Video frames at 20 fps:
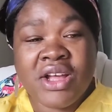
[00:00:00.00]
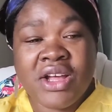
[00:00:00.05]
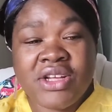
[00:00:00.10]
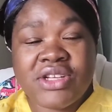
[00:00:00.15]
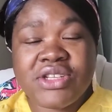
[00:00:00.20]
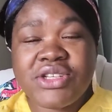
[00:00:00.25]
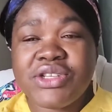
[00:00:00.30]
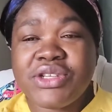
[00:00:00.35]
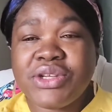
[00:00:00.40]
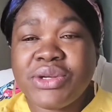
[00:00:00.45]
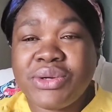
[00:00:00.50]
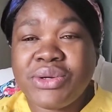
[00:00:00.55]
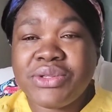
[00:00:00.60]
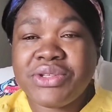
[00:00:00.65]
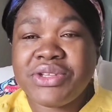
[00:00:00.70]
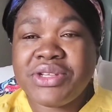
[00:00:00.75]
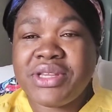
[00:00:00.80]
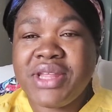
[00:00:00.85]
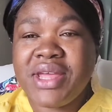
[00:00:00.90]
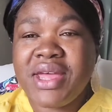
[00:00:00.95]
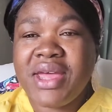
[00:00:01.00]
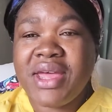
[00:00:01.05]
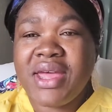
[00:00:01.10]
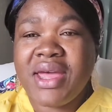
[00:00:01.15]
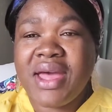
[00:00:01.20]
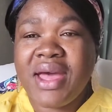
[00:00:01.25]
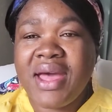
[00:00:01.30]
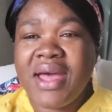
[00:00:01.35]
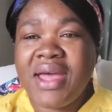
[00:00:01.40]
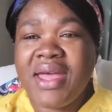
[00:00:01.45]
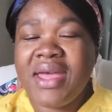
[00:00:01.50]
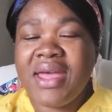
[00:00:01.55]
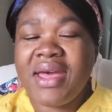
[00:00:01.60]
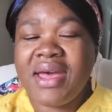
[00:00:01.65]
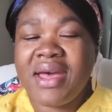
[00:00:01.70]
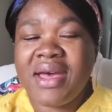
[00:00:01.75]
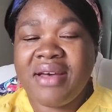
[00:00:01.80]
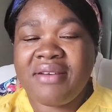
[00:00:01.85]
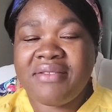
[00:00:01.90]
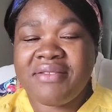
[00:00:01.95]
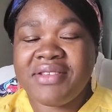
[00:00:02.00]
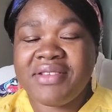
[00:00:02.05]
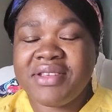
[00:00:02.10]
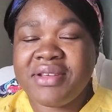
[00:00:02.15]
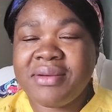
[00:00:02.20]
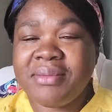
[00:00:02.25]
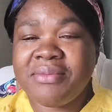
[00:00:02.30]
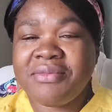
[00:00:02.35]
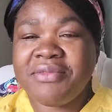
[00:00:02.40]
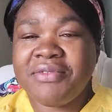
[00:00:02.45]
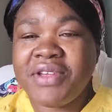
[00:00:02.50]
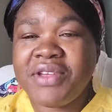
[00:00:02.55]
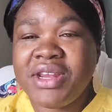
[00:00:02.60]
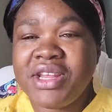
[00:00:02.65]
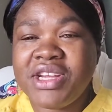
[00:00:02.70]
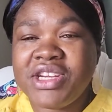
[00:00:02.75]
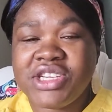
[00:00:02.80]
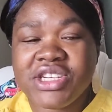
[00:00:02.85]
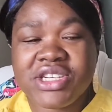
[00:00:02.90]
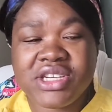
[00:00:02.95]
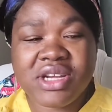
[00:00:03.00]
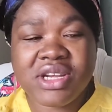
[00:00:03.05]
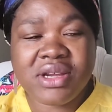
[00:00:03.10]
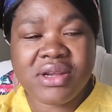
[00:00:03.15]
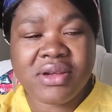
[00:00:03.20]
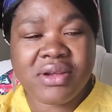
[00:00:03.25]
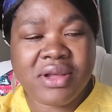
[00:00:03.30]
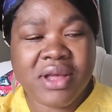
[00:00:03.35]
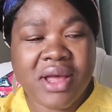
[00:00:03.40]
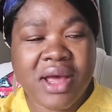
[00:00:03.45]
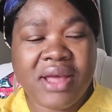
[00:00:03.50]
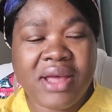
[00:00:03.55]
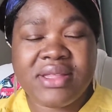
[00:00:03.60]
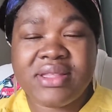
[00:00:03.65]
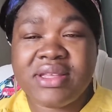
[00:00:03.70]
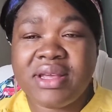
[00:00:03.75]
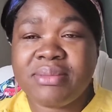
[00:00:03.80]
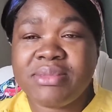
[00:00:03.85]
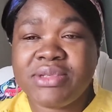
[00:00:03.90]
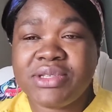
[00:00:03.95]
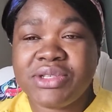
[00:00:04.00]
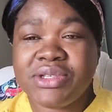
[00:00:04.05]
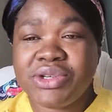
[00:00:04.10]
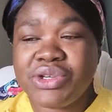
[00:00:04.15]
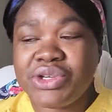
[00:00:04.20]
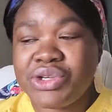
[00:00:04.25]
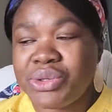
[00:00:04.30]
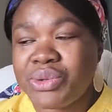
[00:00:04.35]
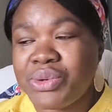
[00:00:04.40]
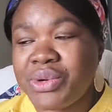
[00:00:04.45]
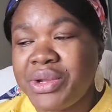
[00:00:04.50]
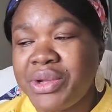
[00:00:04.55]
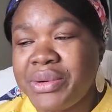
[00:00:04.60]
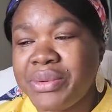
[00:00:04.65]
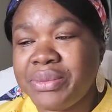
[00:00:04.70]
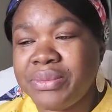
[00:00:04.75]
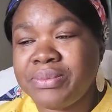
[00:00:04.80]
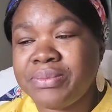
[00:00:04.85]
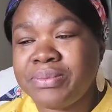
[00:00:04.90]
So today I have some finished items to show you